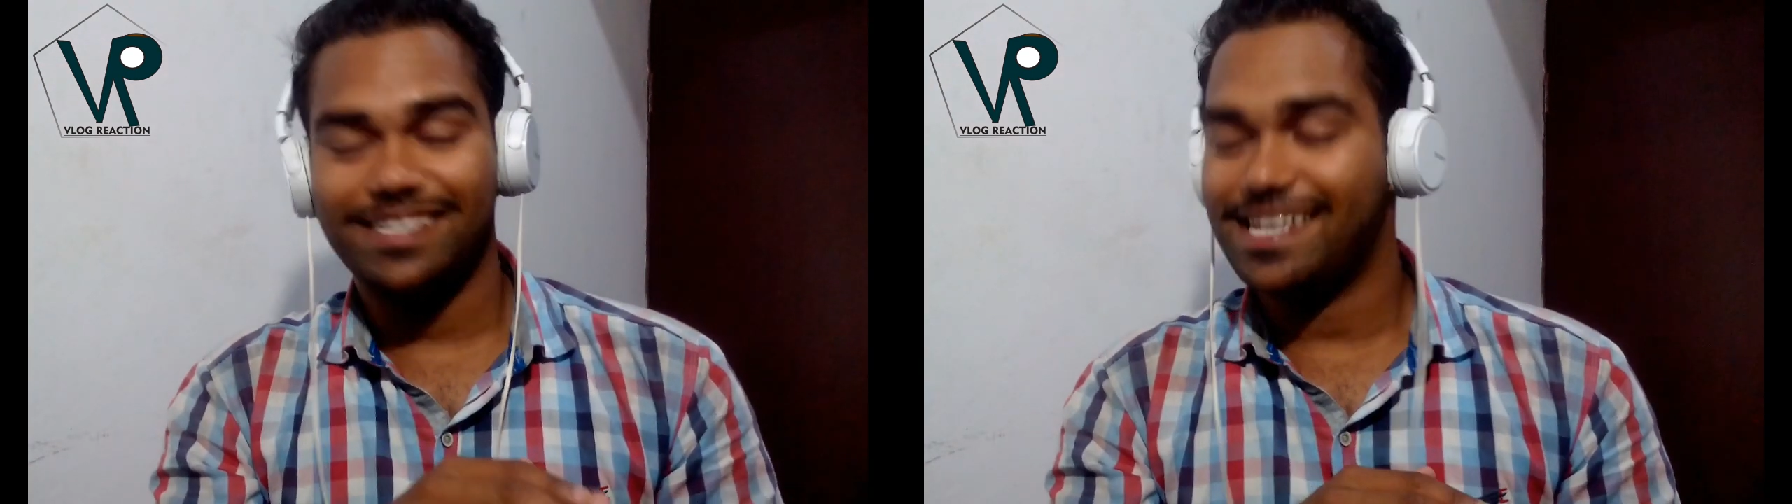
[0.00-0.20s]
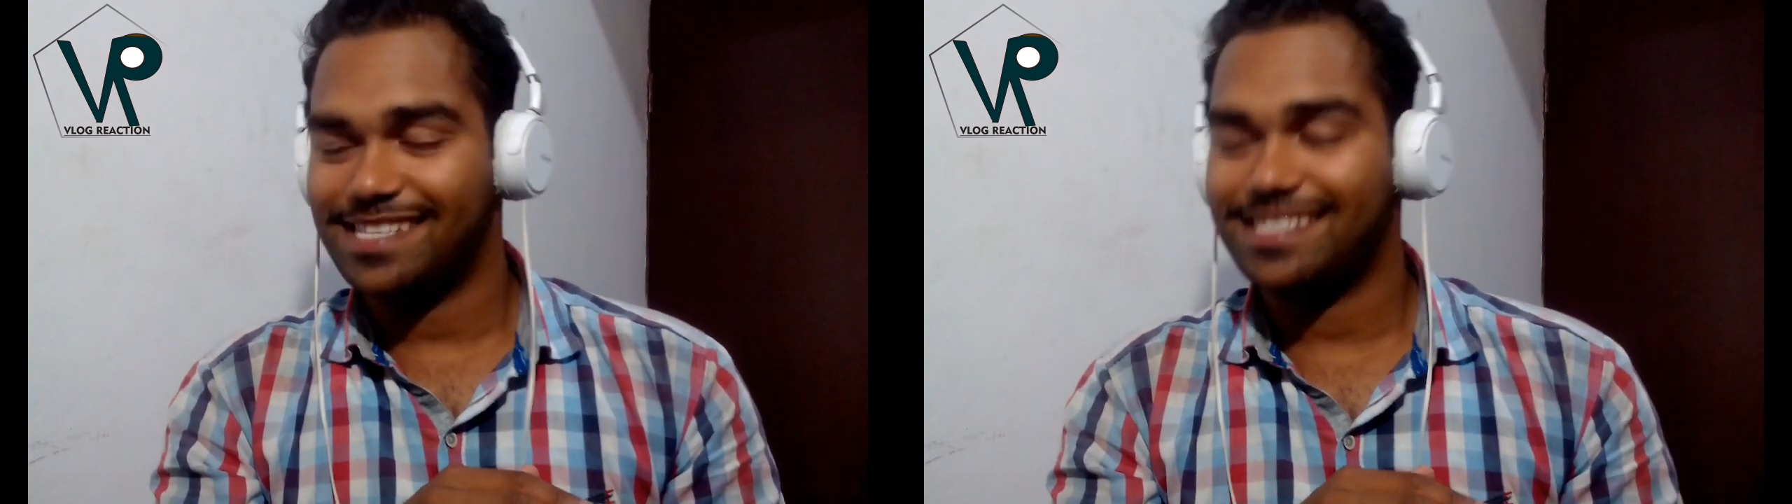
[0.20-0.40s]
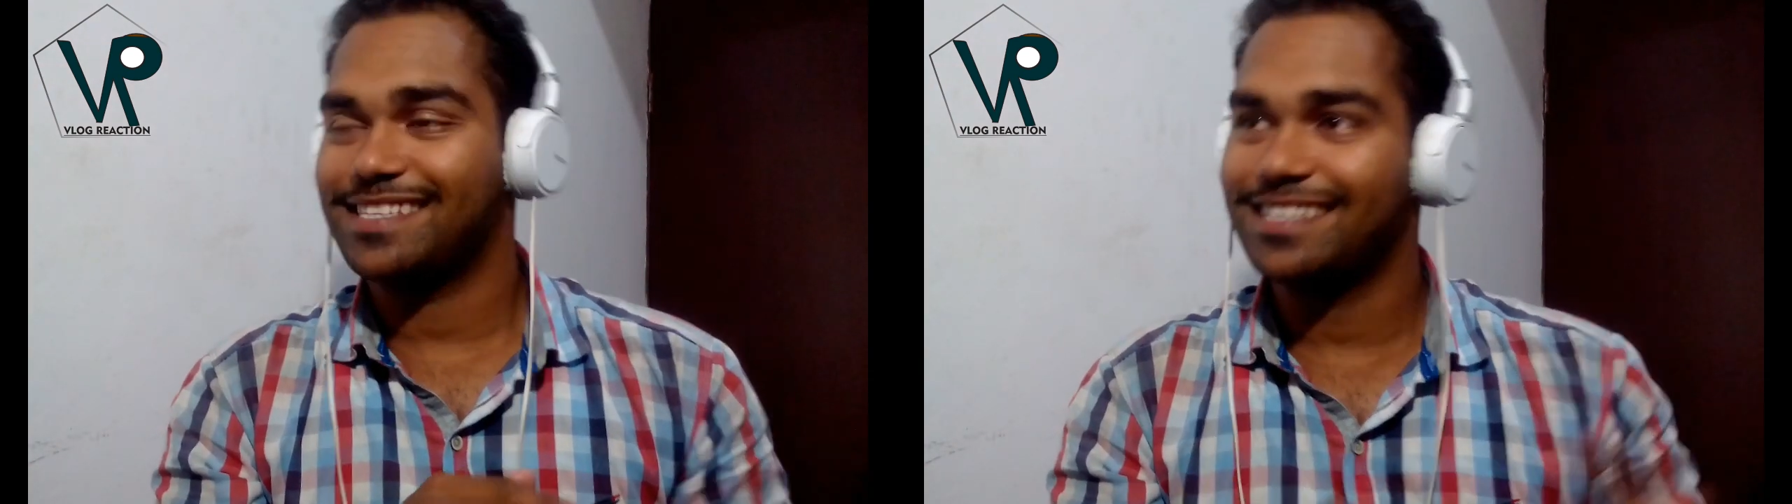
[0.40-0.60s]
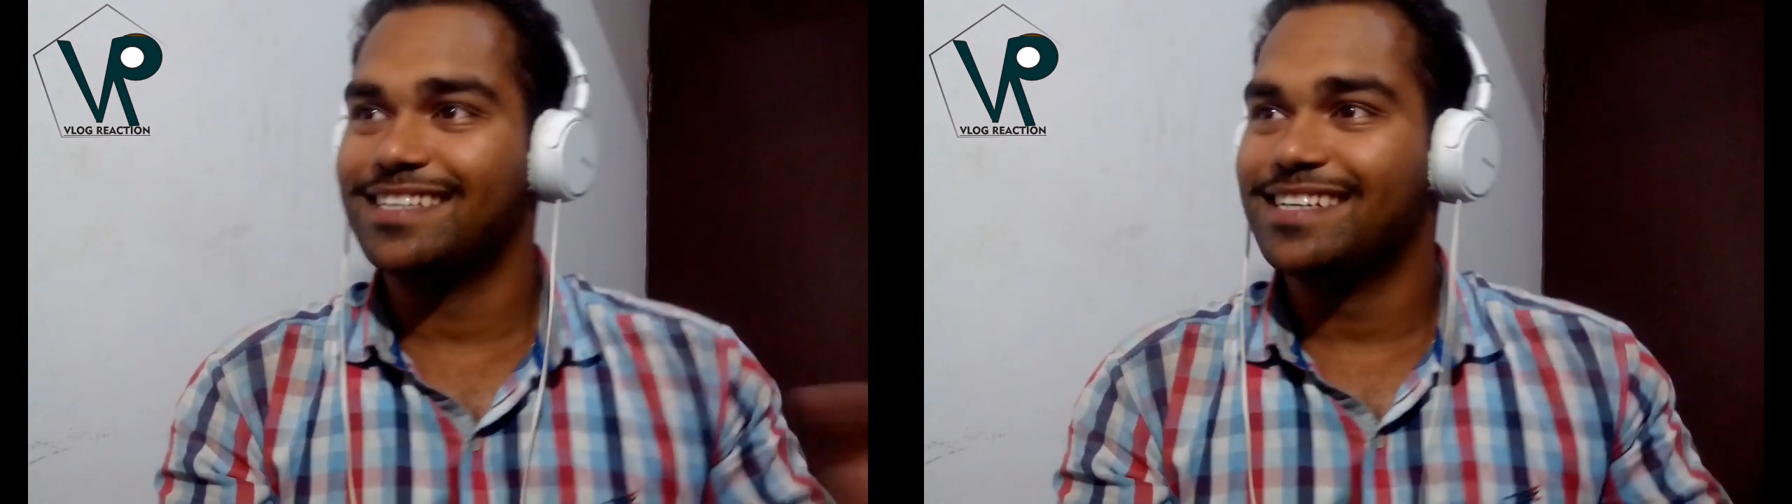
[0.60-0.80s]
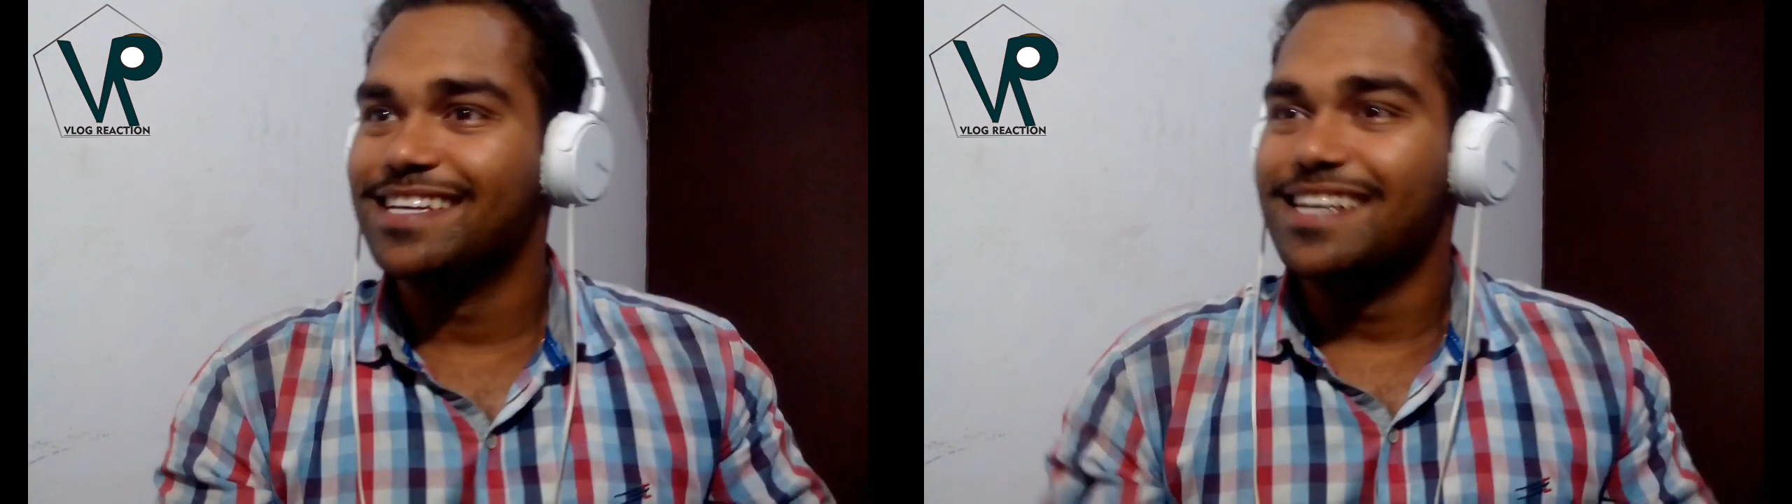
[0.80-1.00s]
Yes,
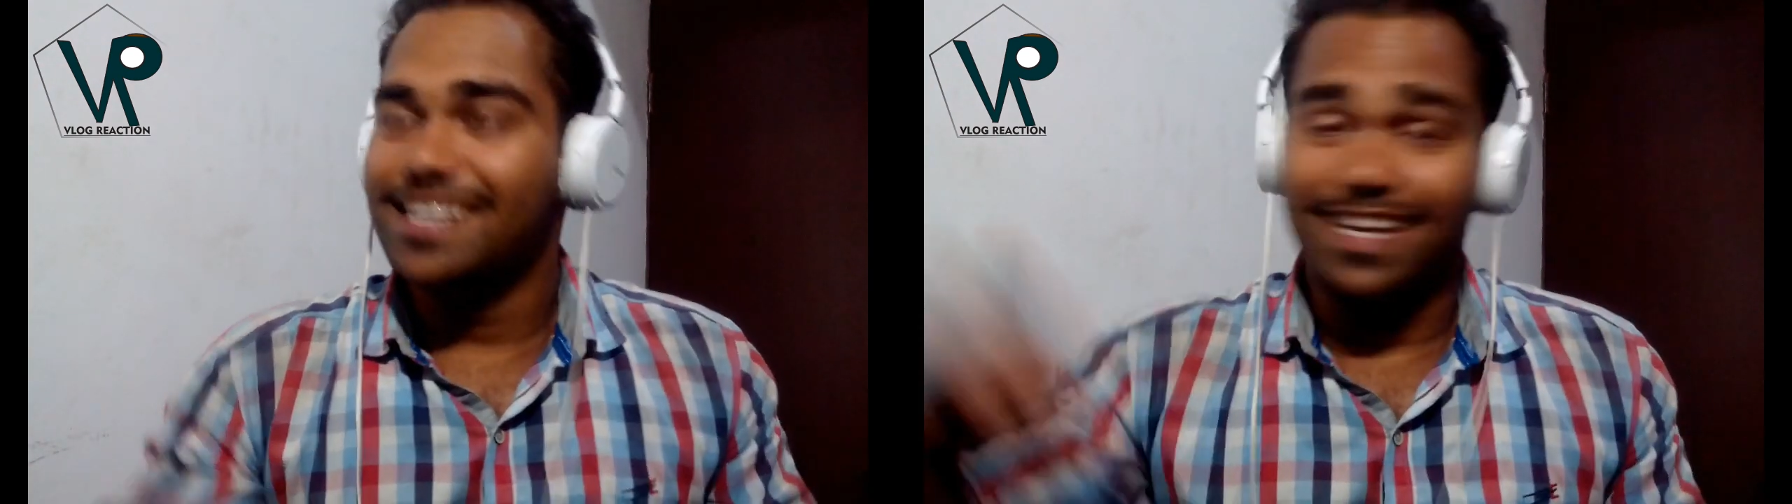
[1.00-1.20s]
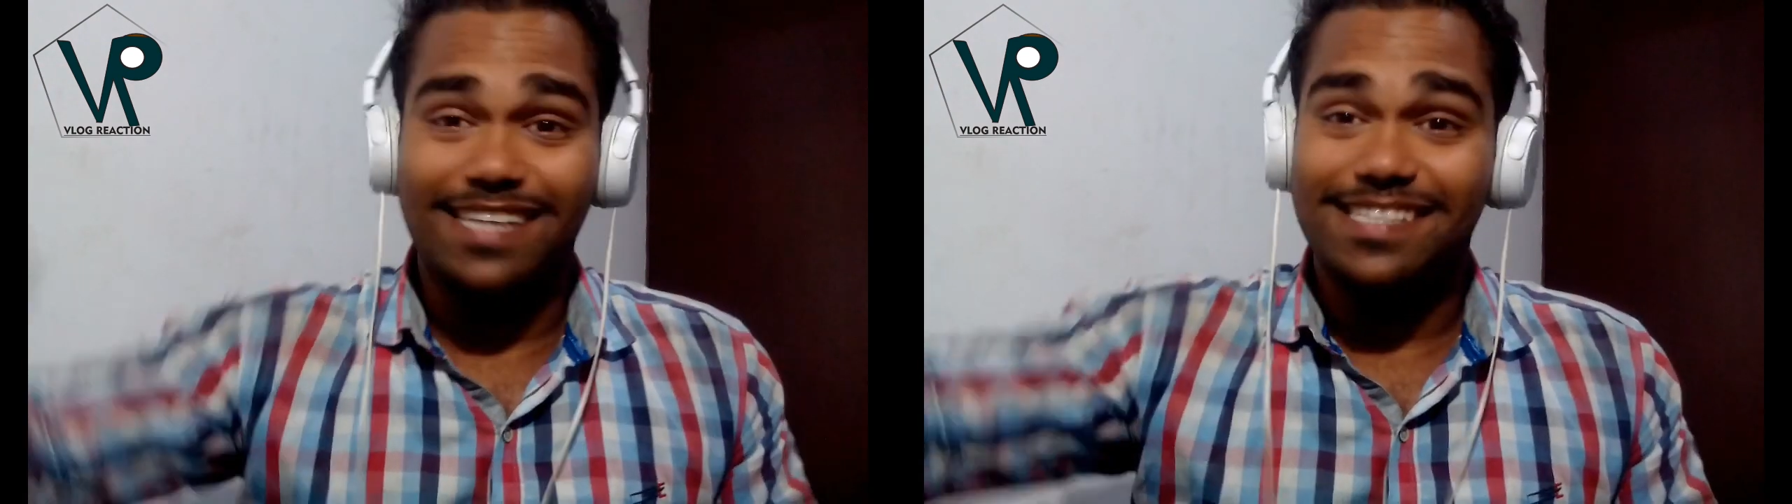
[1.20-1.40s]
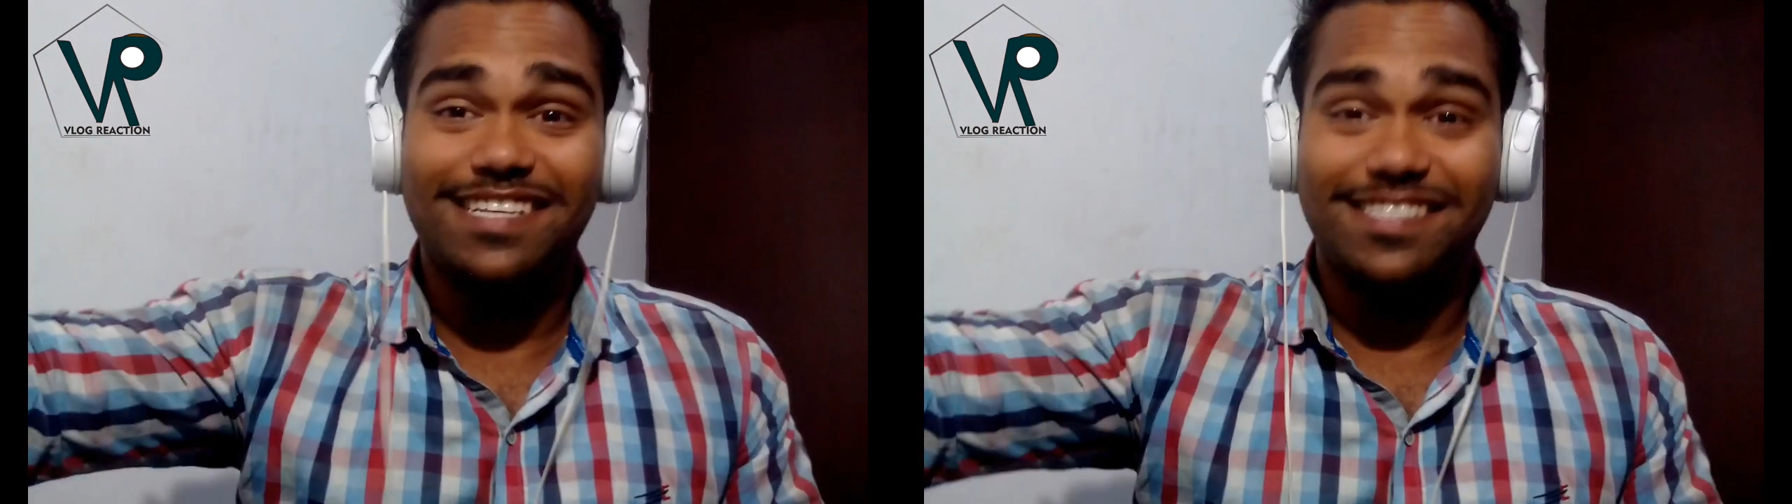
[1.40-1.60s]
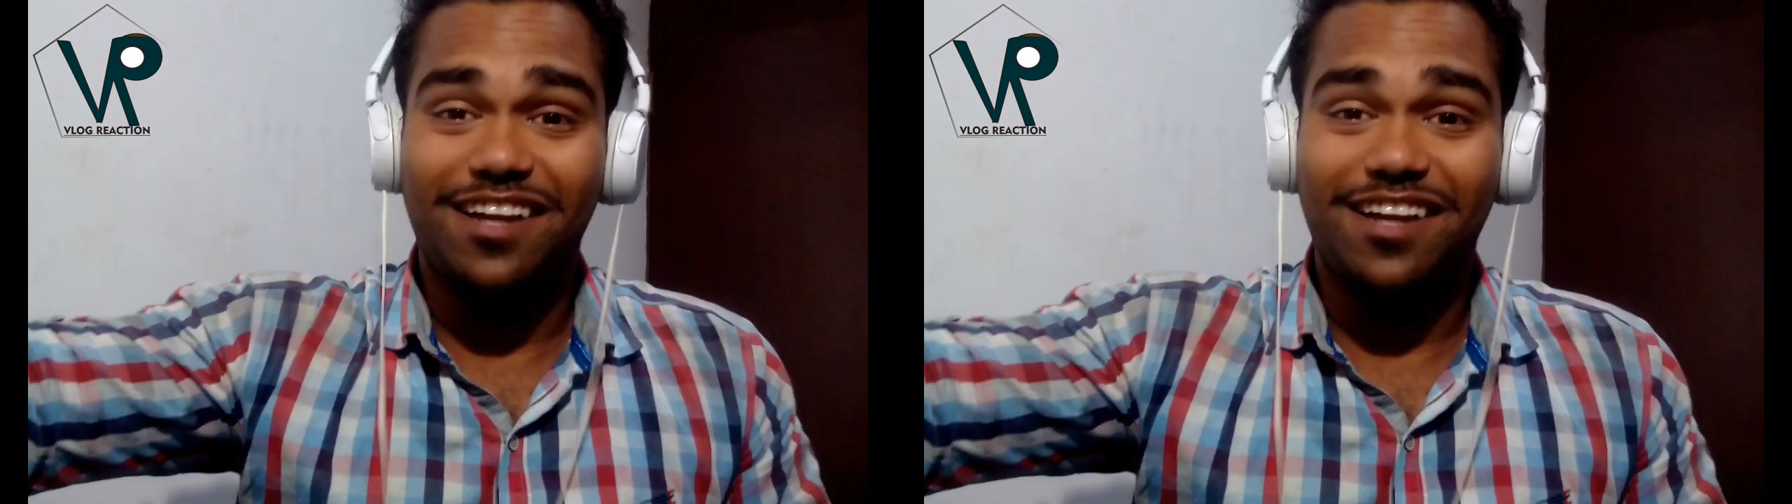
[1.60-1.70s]
can they